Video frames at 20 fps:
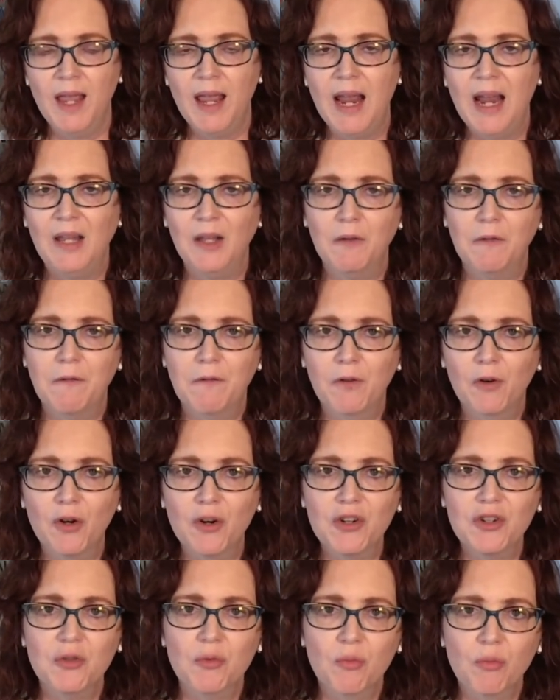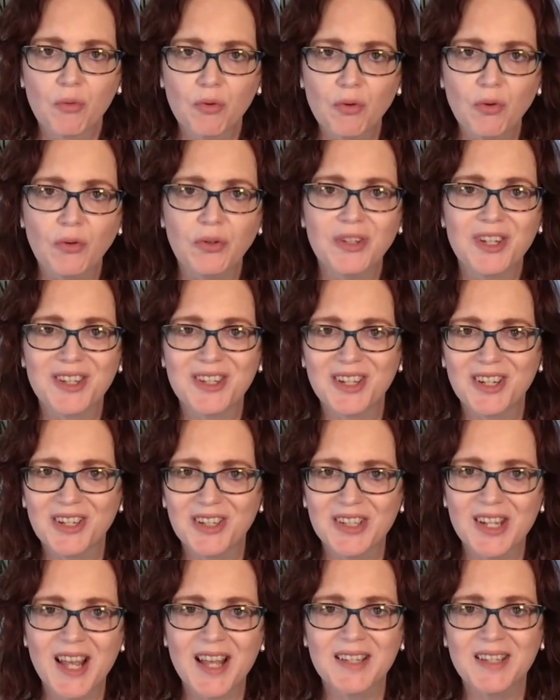And the first rule to
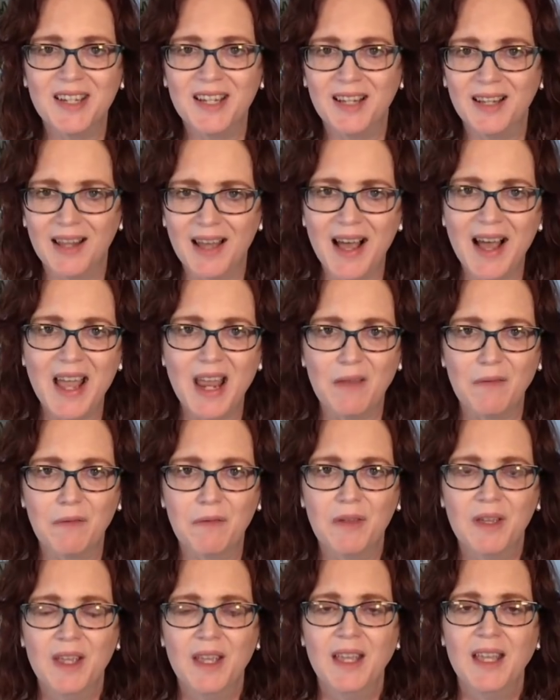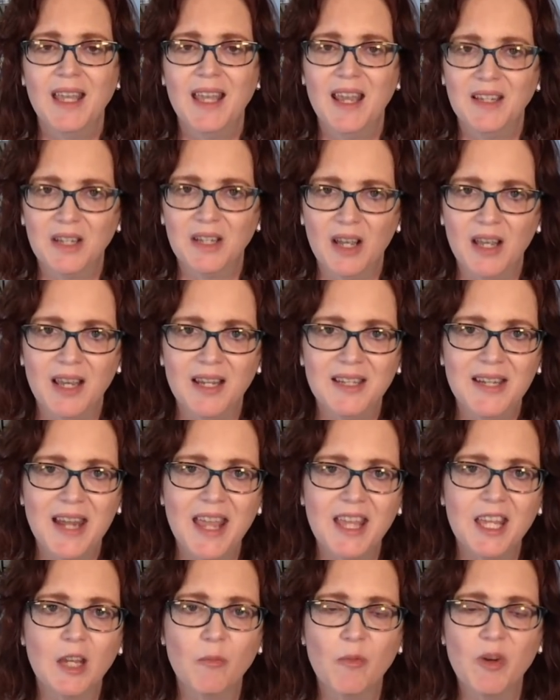success in life is
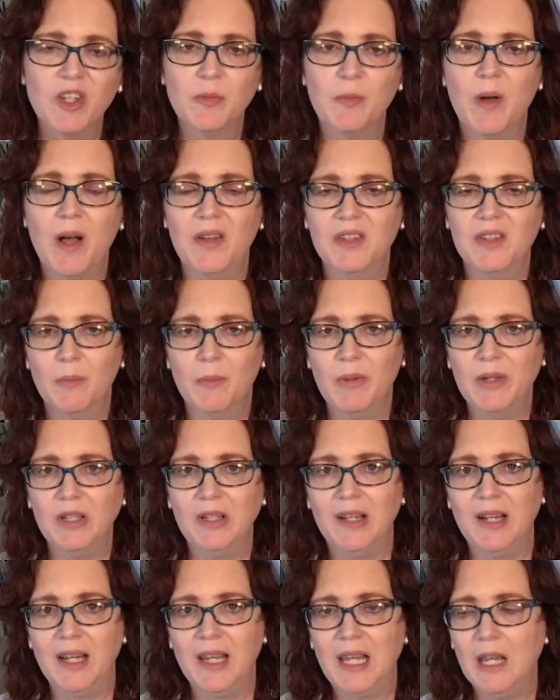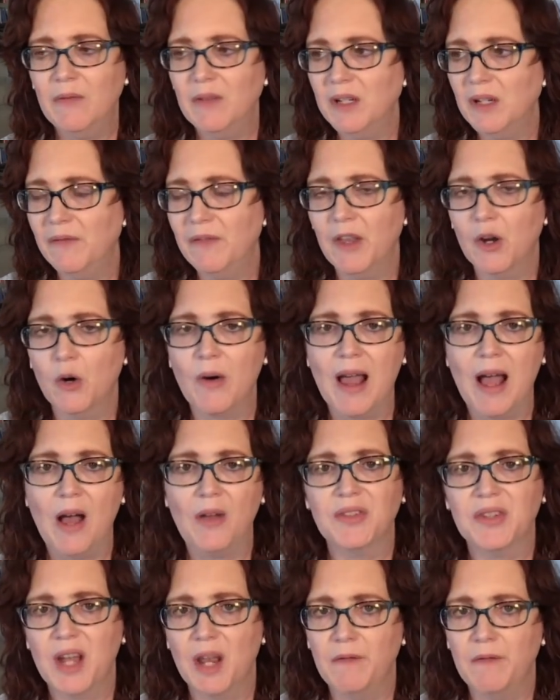taking responsibility, even if there were
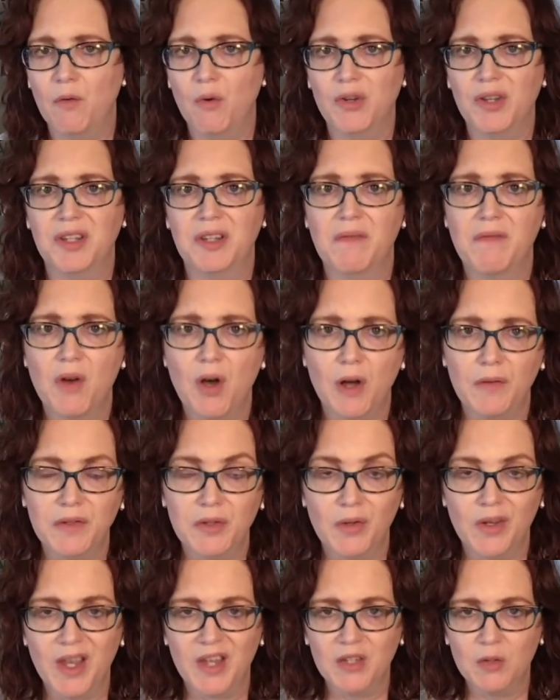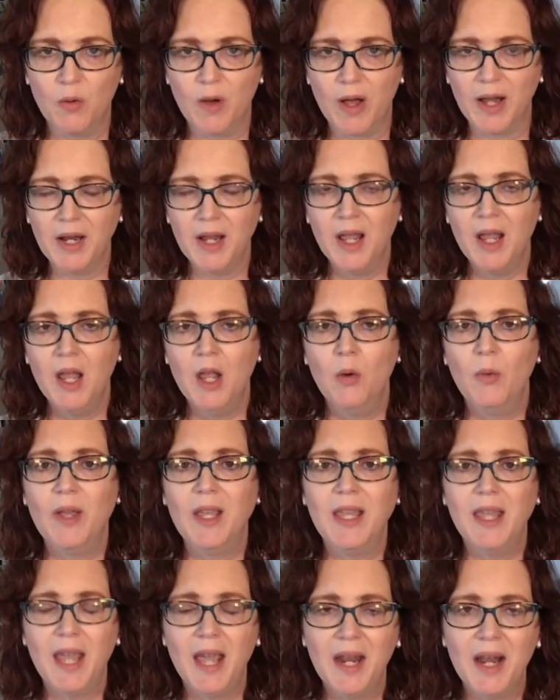outside forces involved. So guess what? We
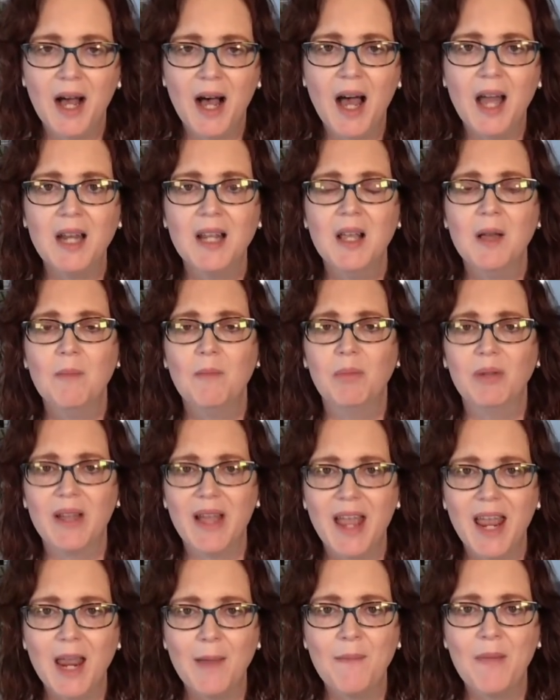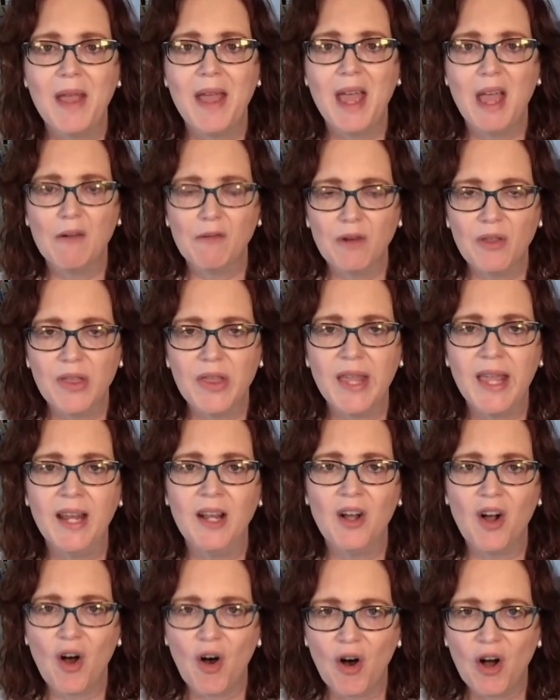cannot blame
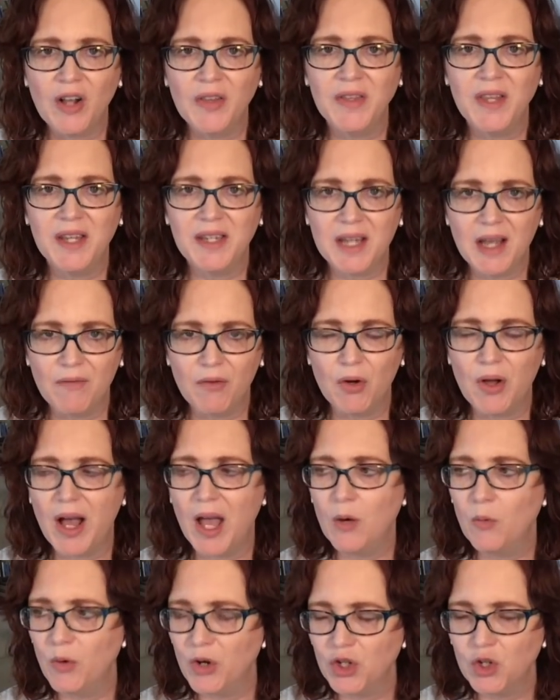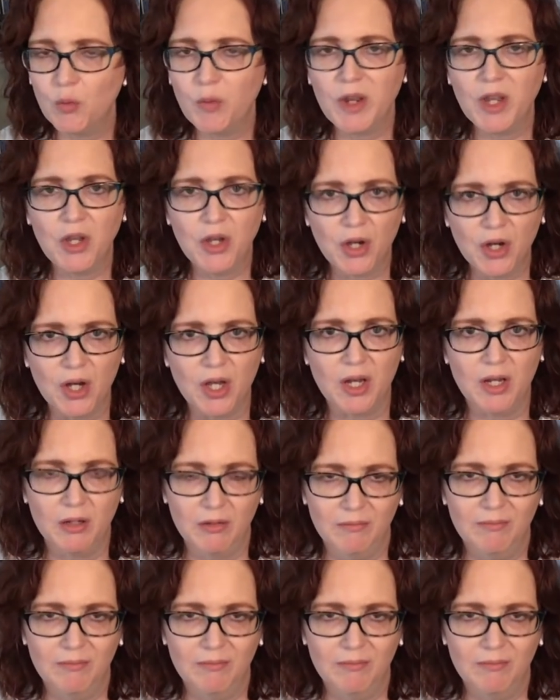everything on the devil. I wish we could.